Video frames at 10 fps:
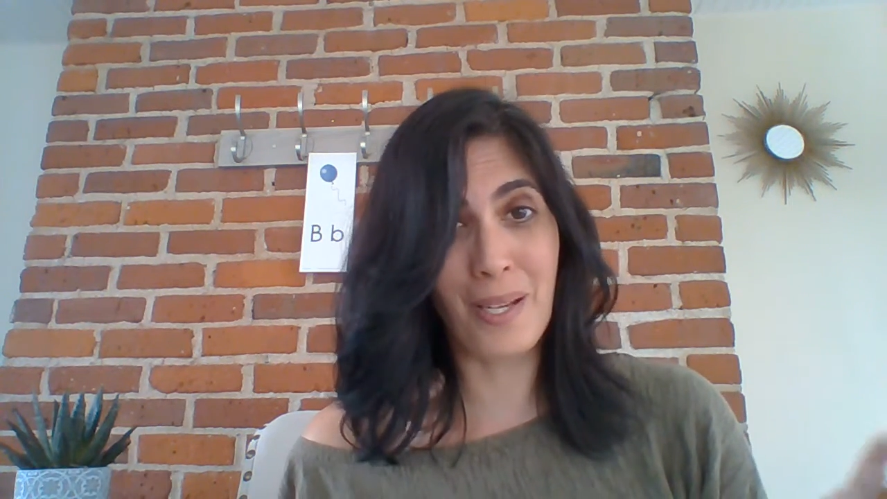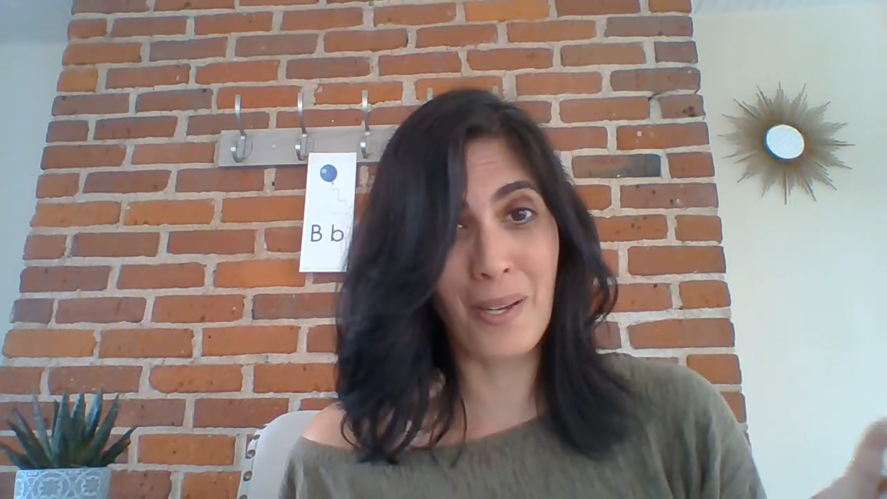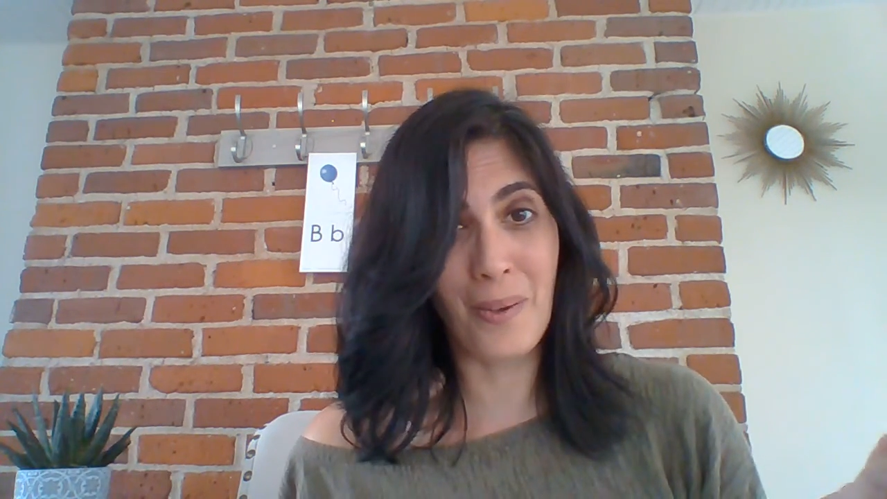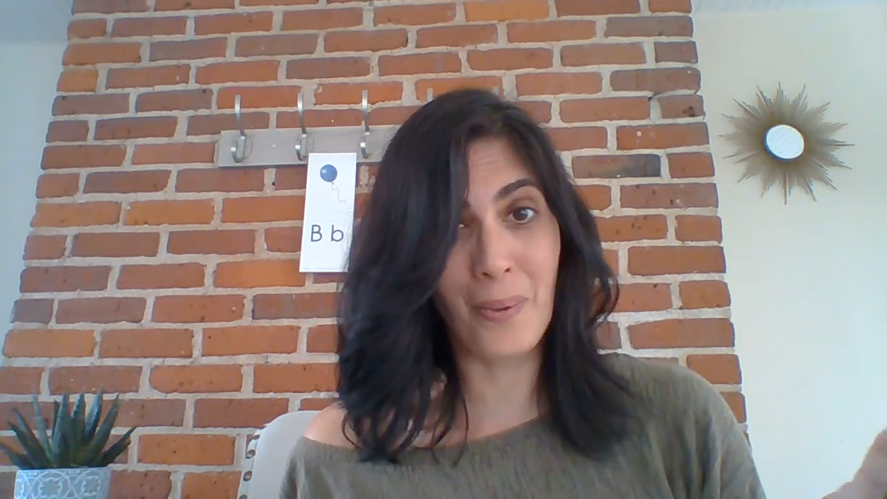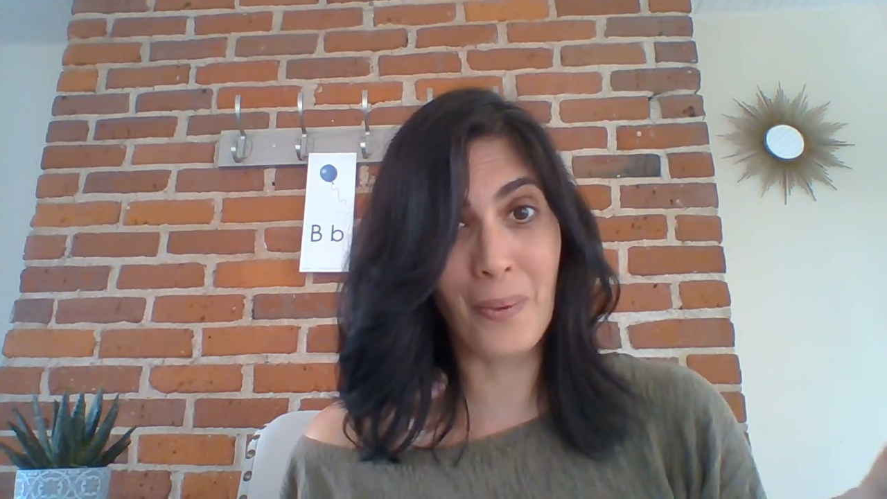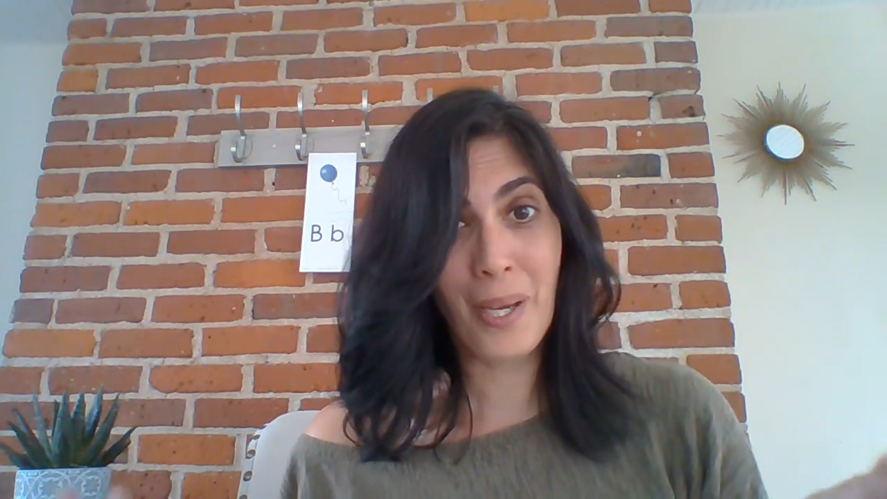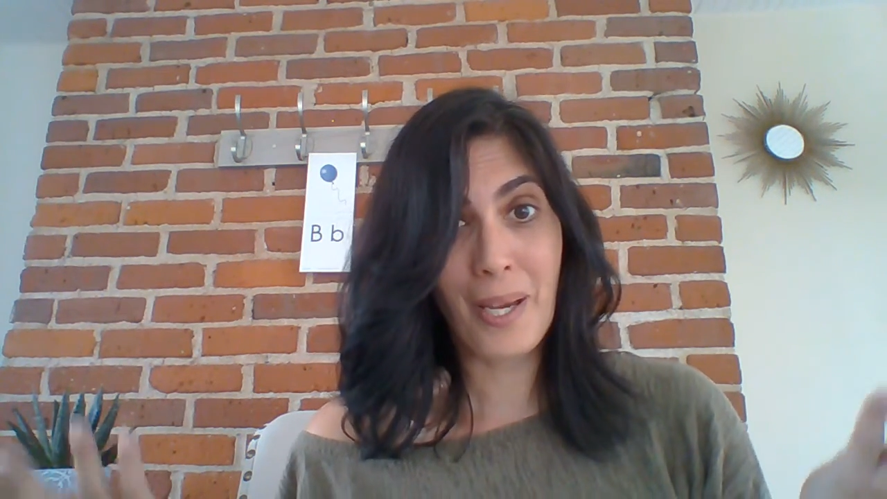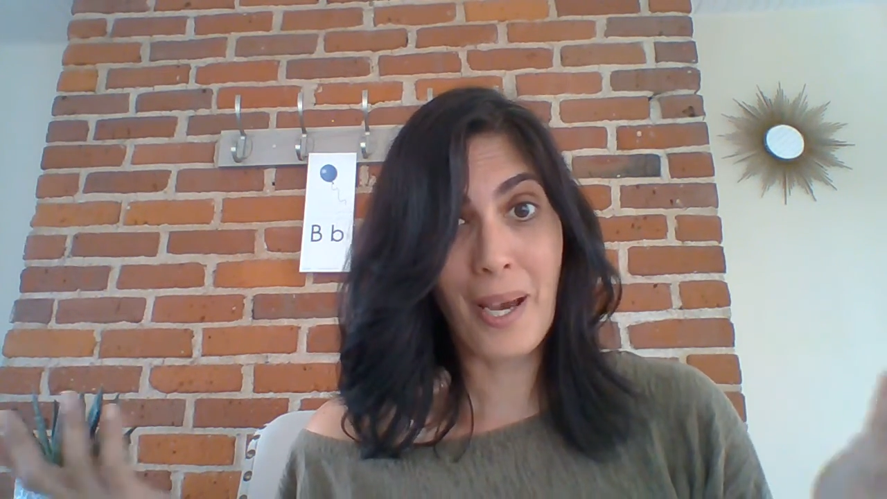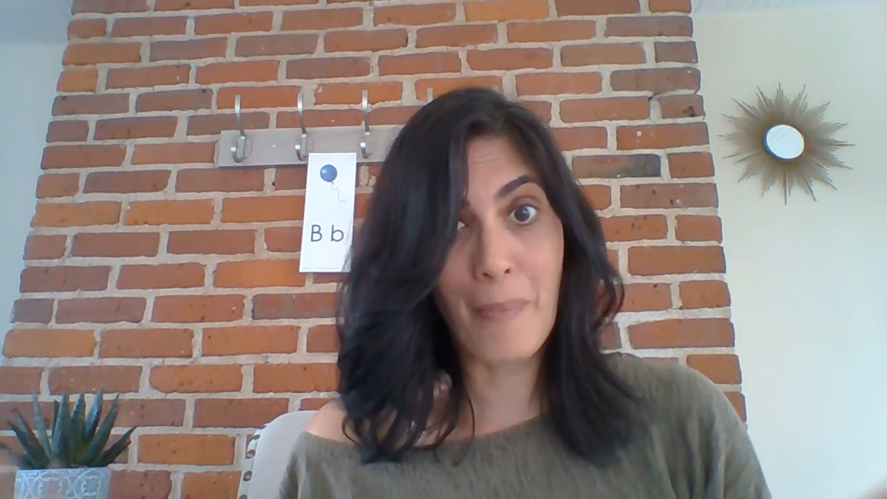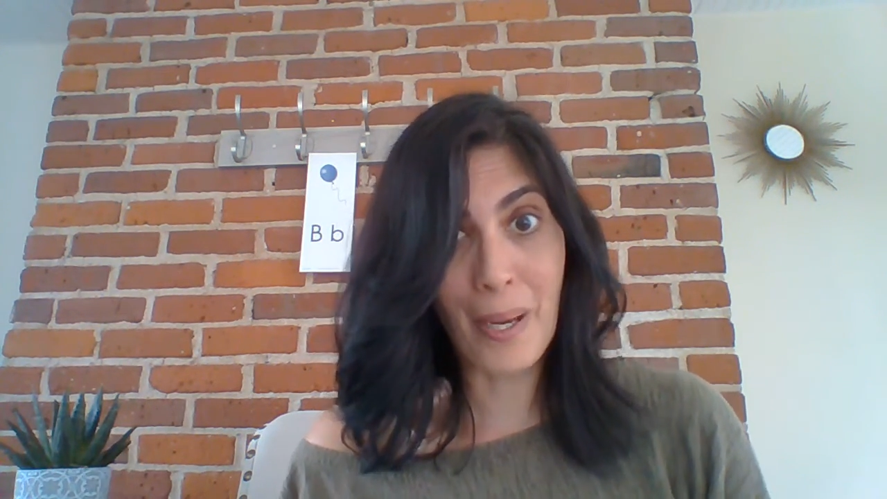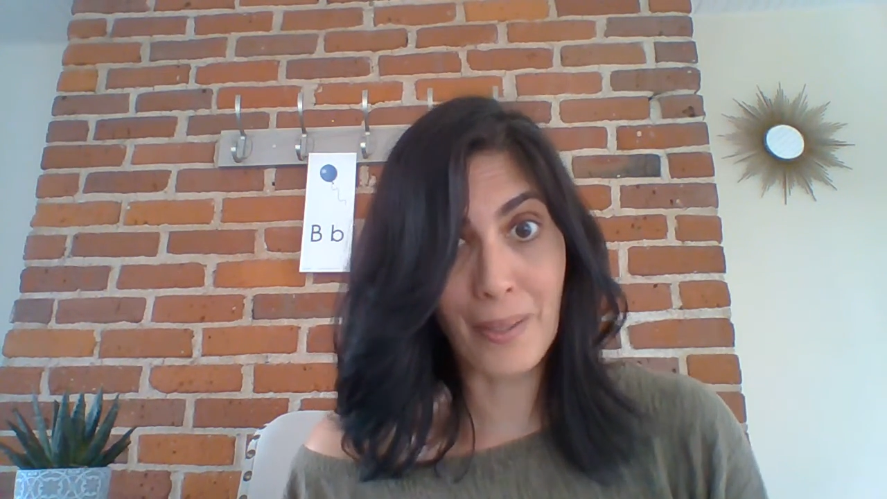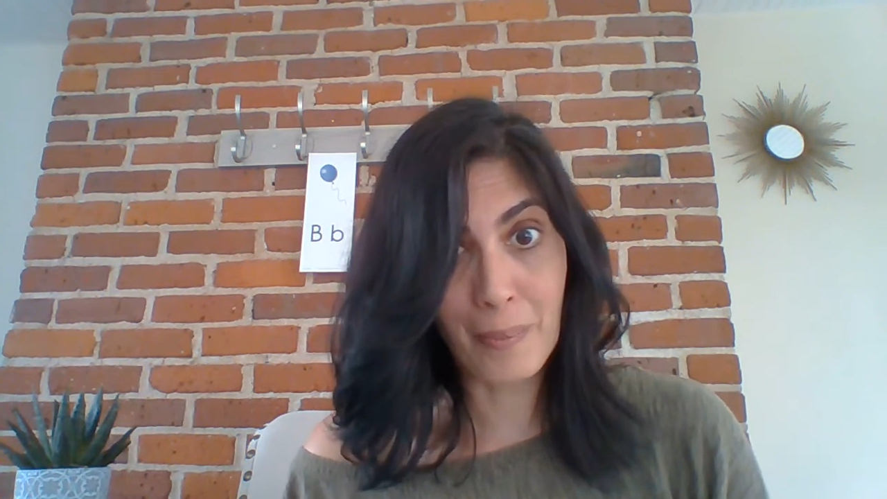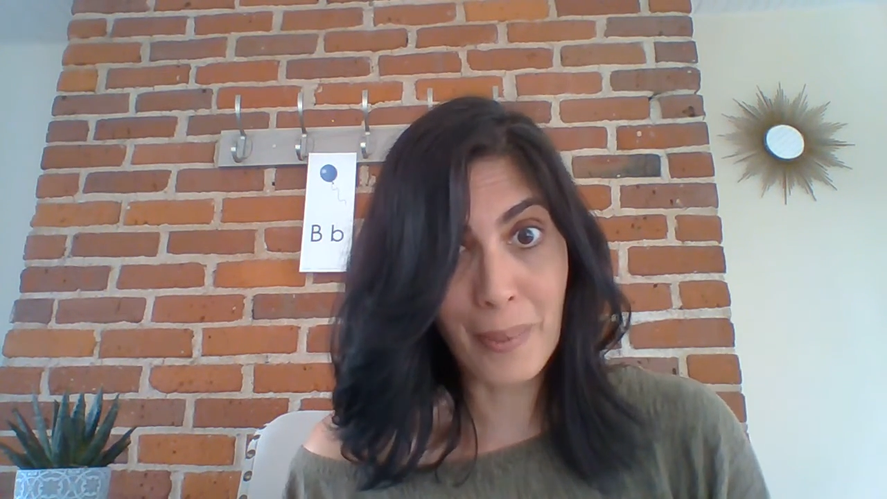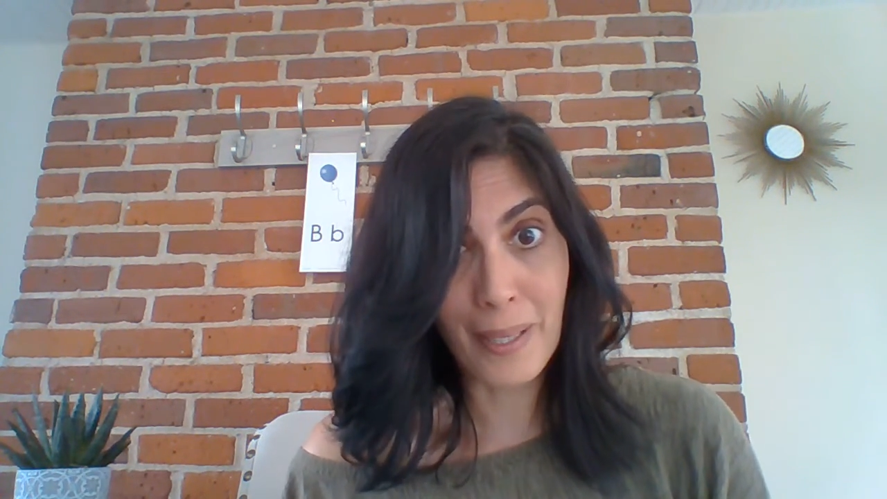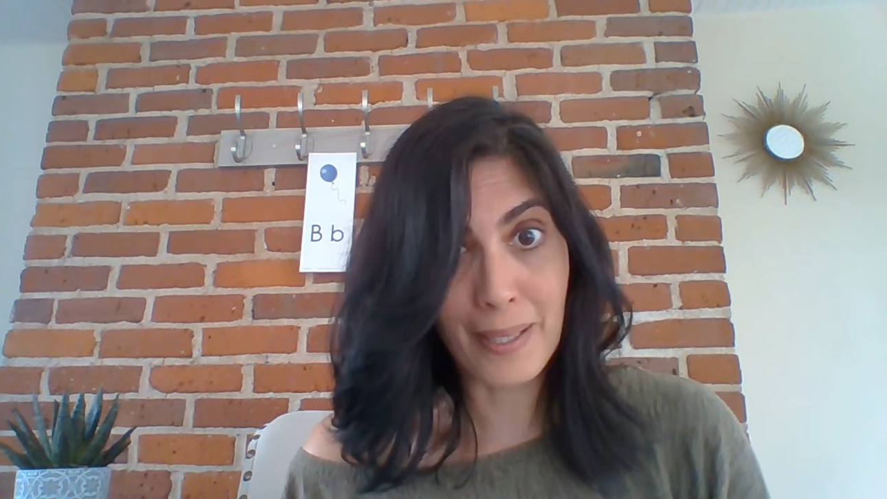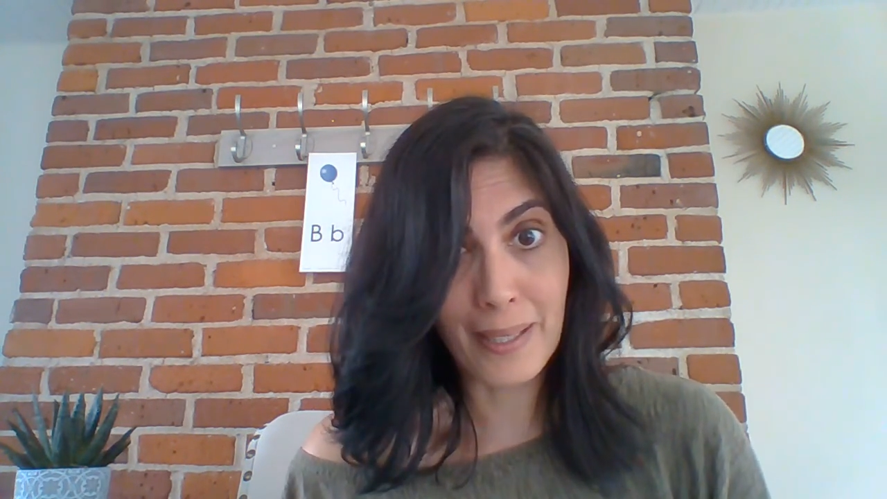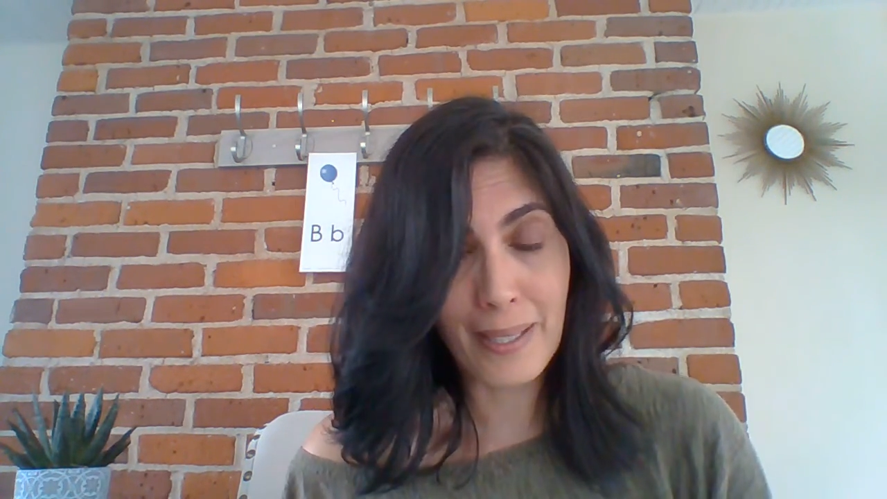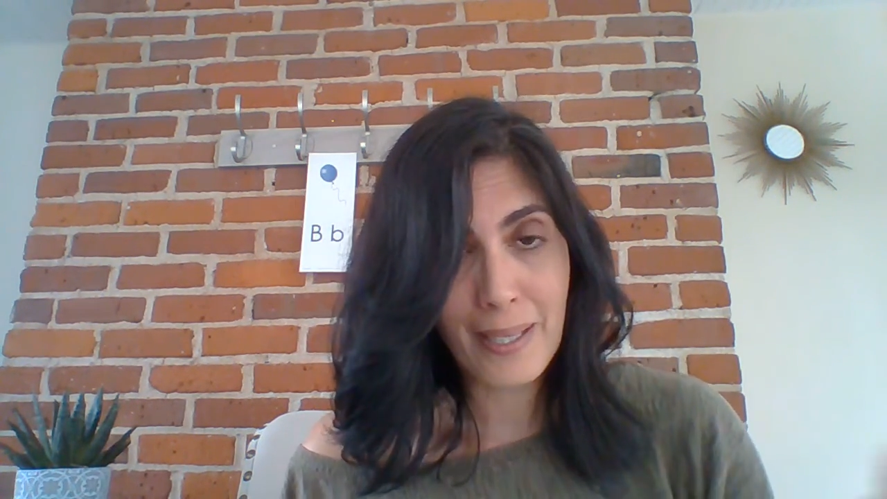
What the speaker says: new about the book.